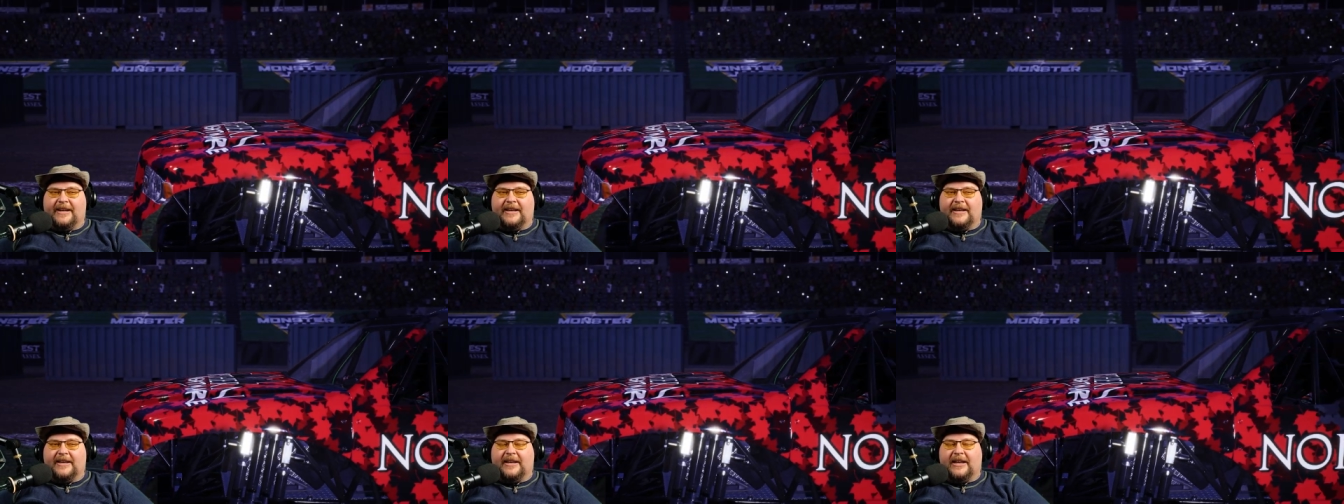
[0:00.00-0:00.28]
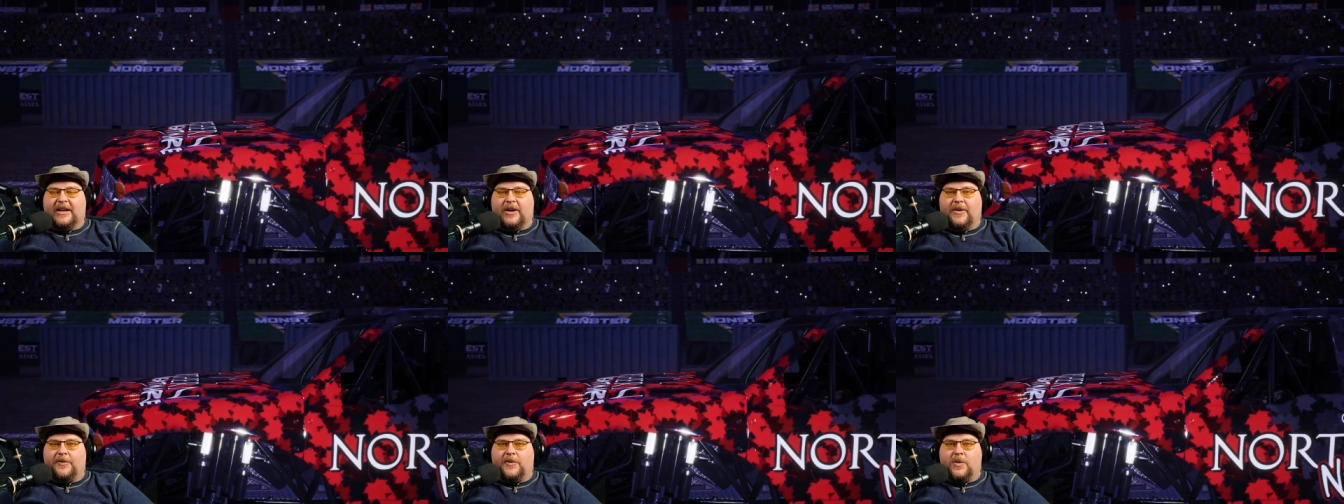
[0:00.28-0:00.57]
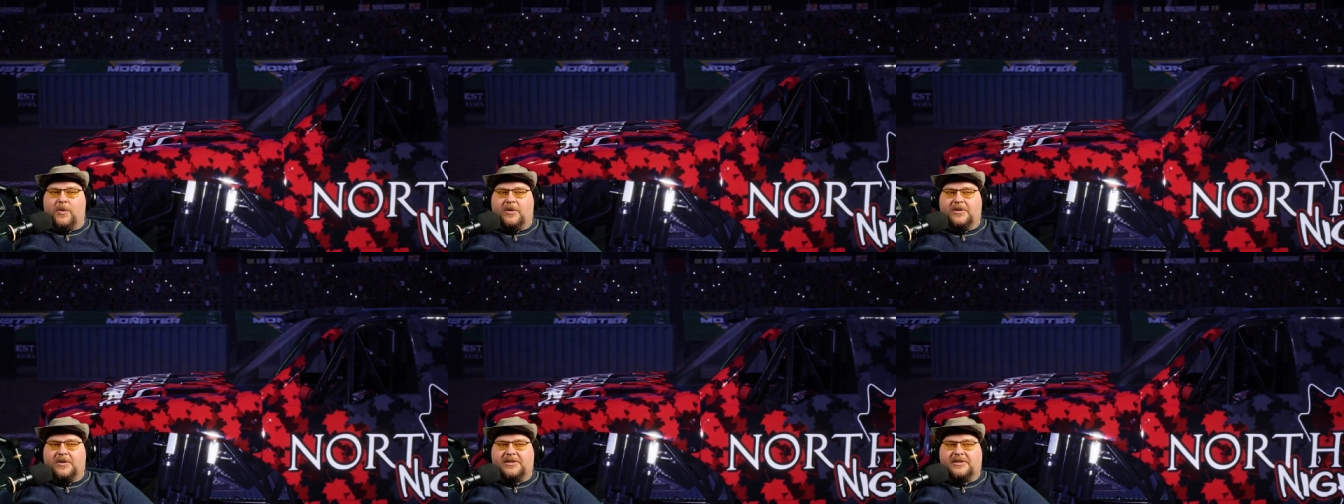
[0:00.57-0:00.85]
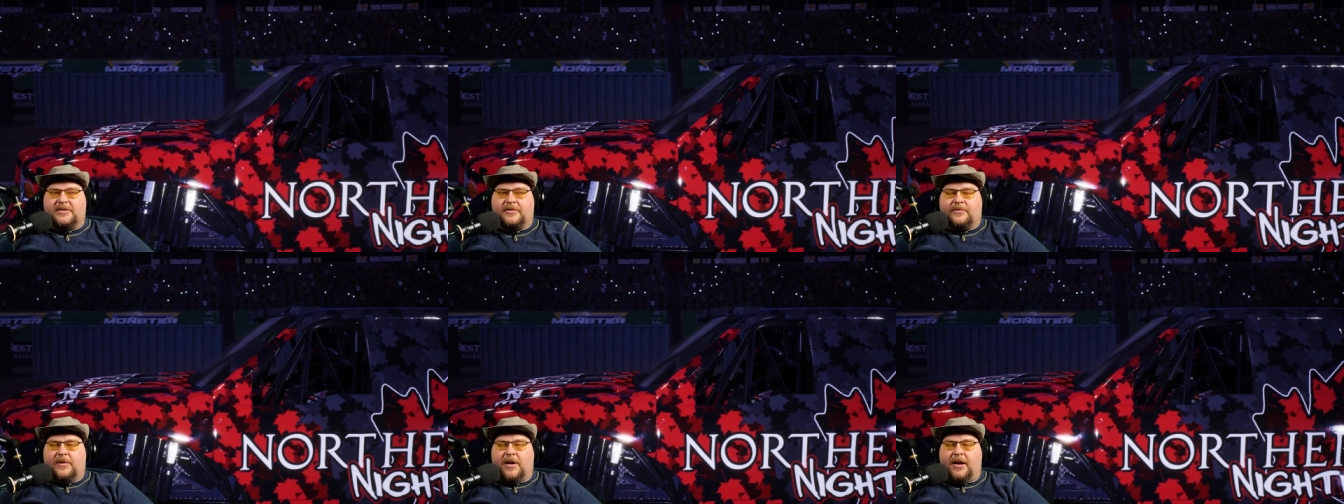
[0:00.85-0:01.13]
You know, of course,
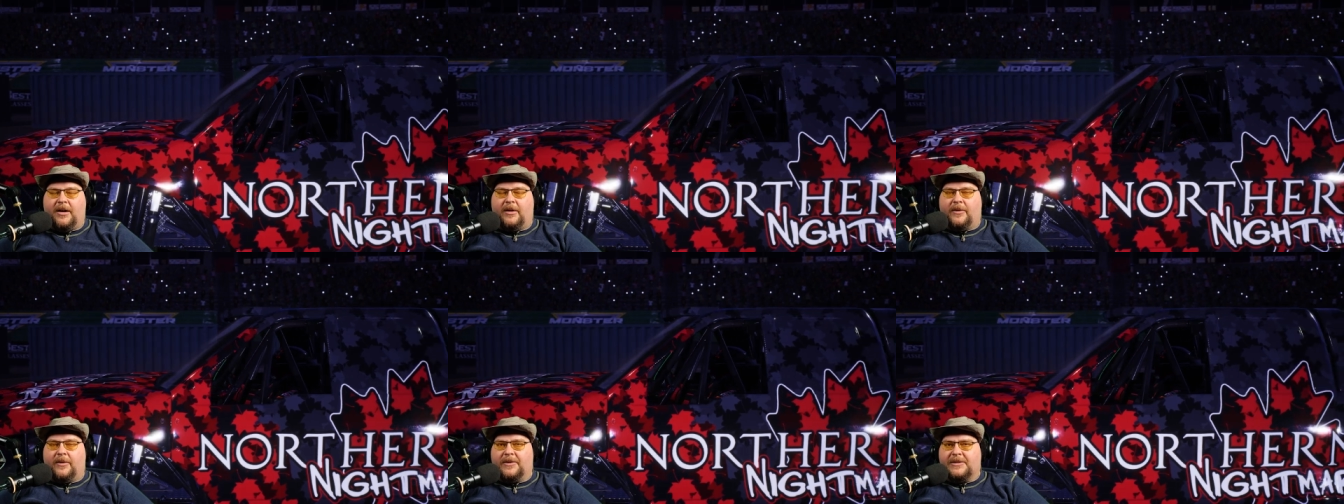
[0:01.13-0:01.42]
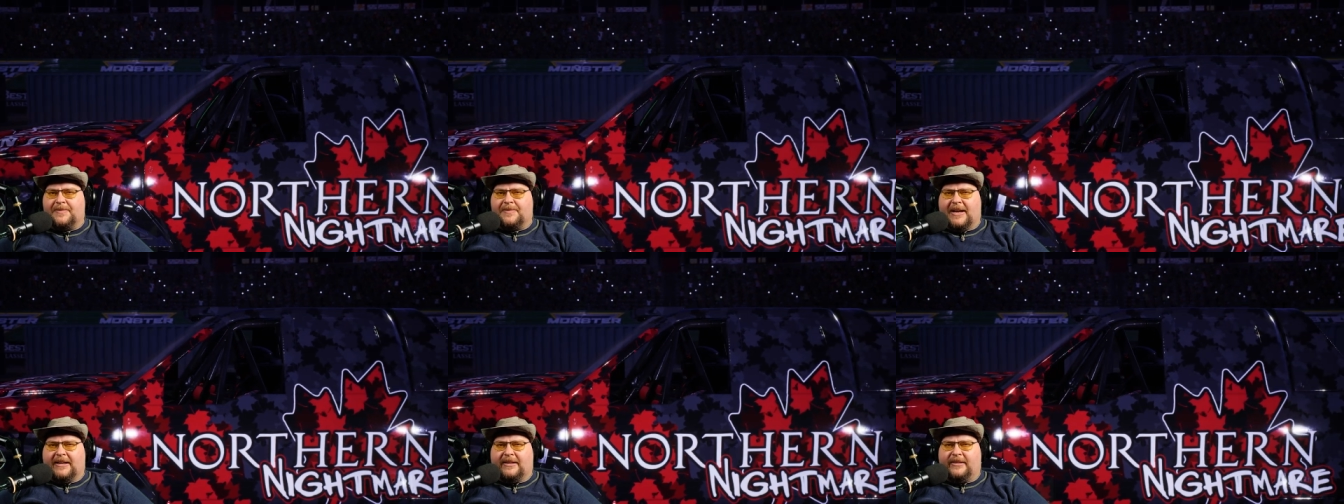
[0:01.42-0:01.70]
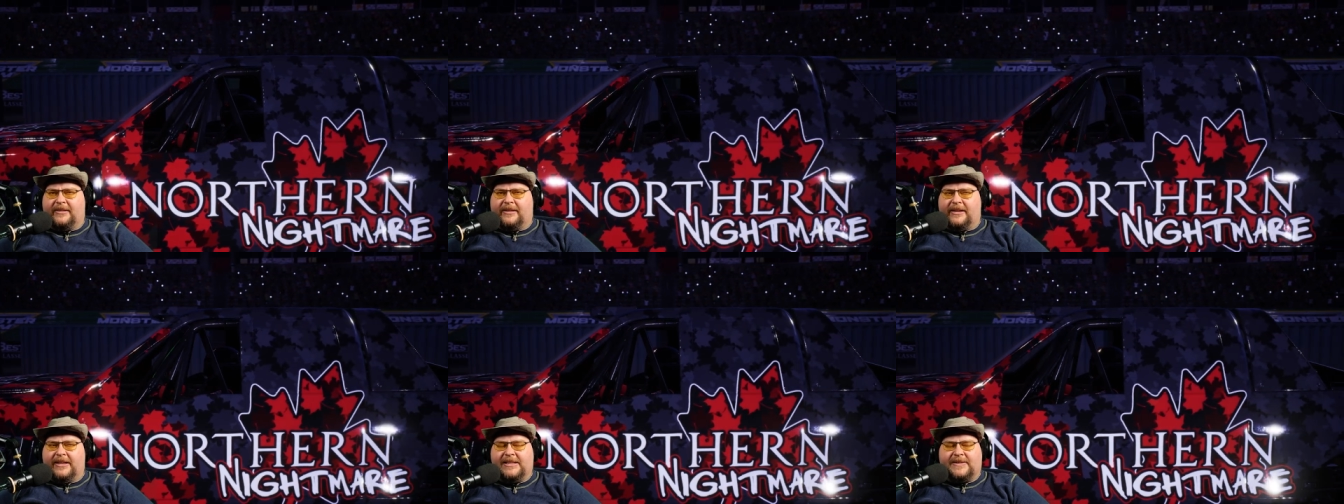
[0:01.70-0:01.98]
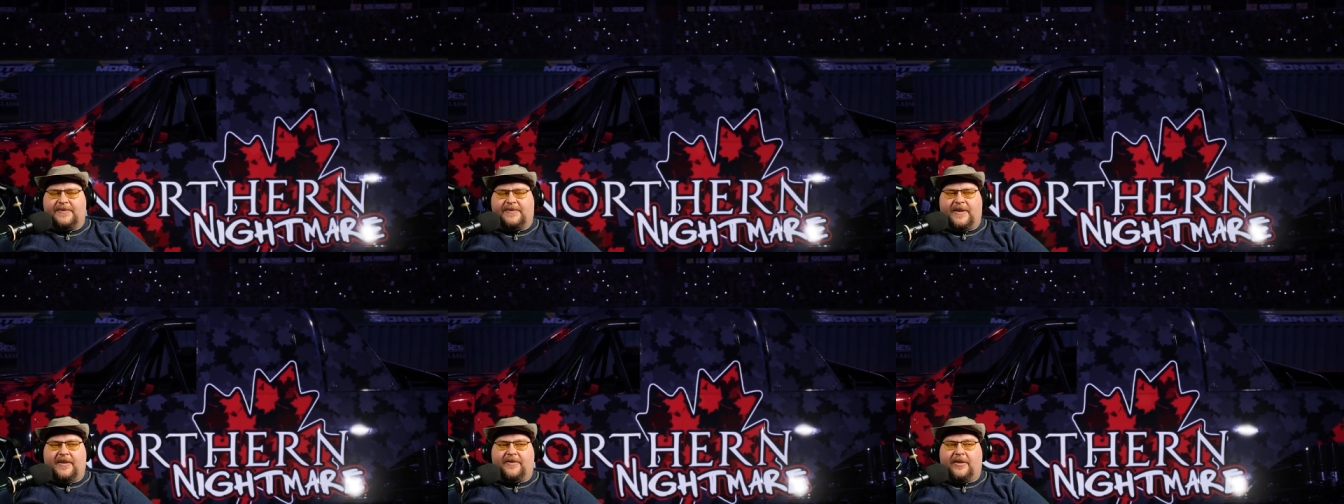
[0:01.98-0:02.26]
Toronto is my
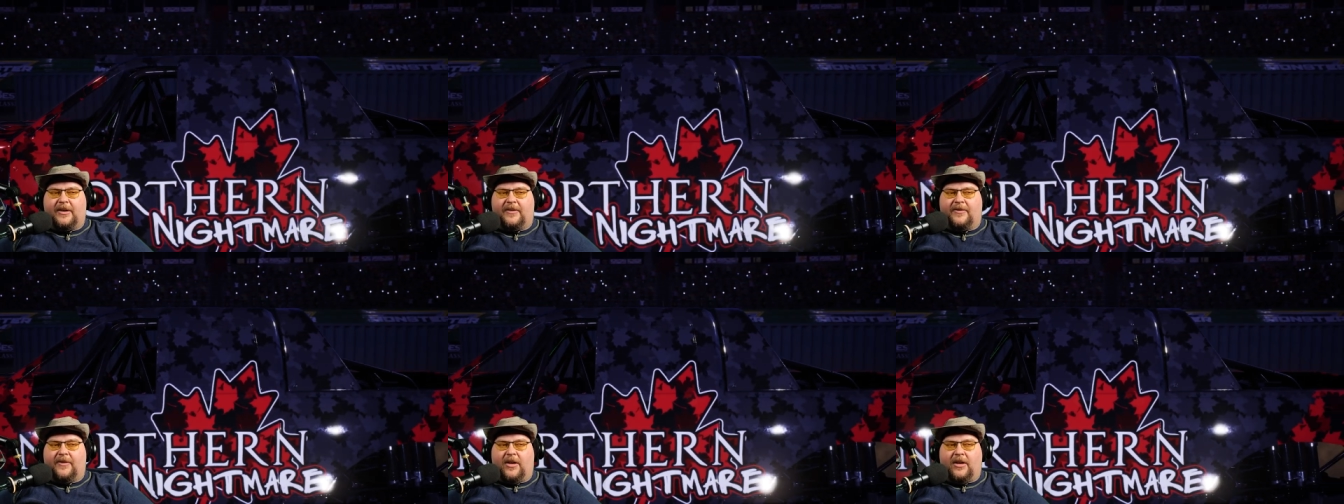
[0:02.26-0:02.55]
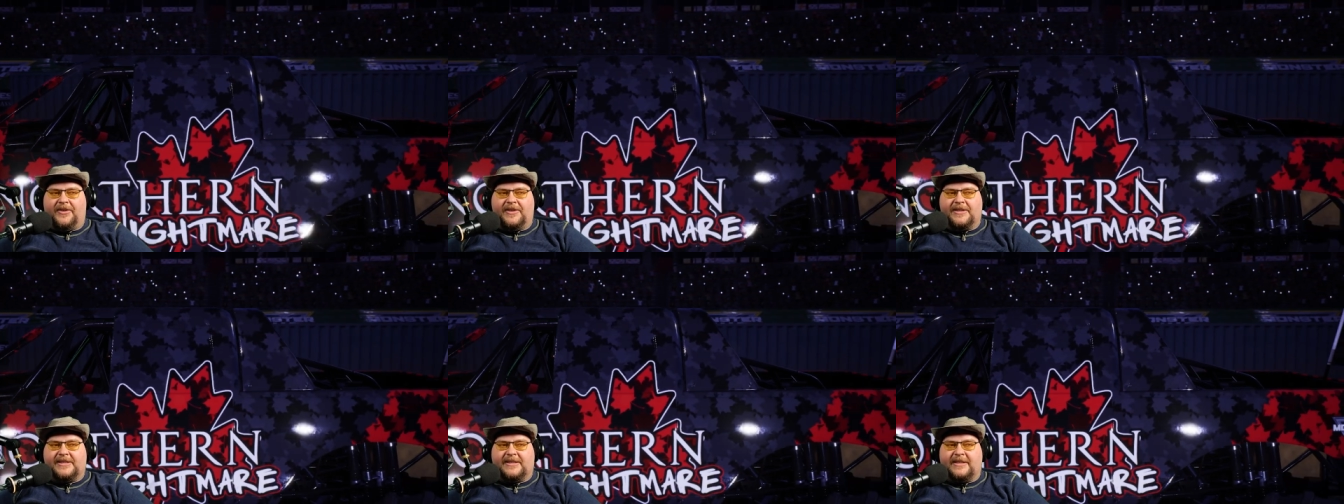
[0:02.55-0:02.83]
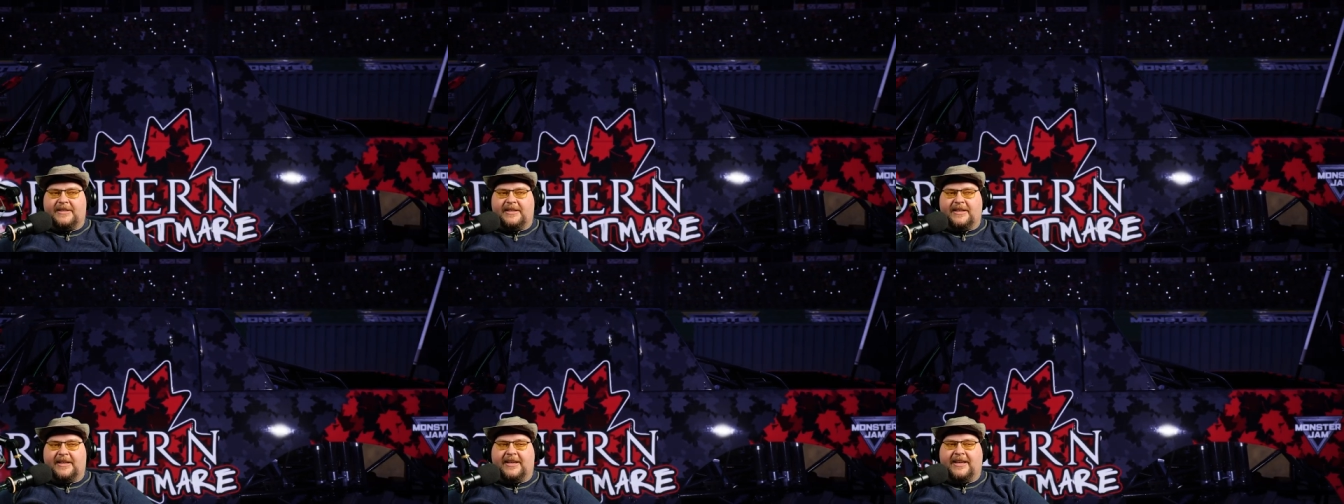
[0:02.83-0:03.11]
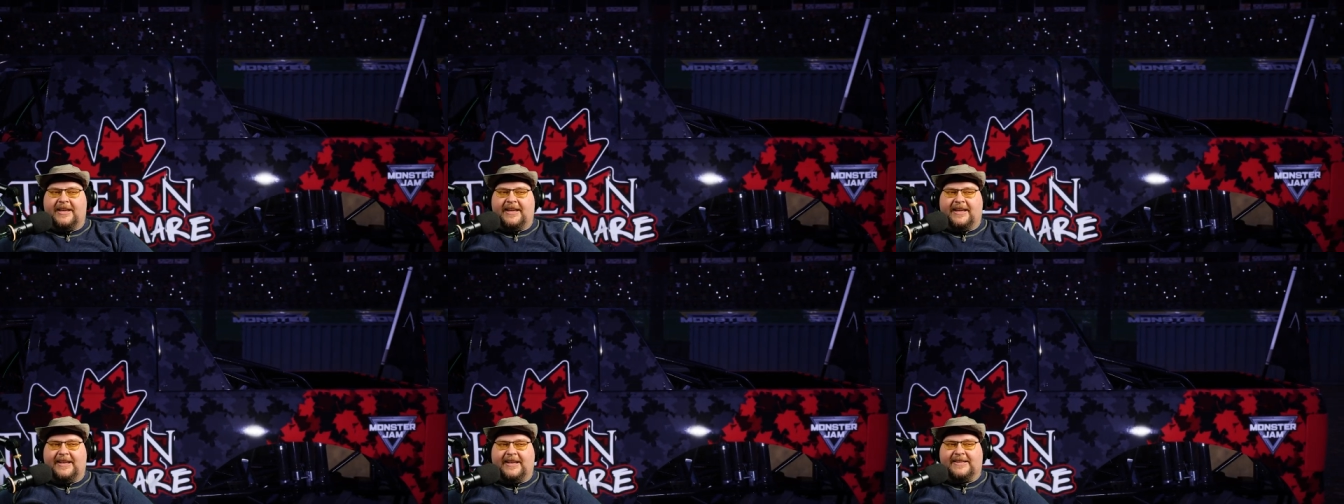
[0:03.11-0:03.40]
least favorite of all the cities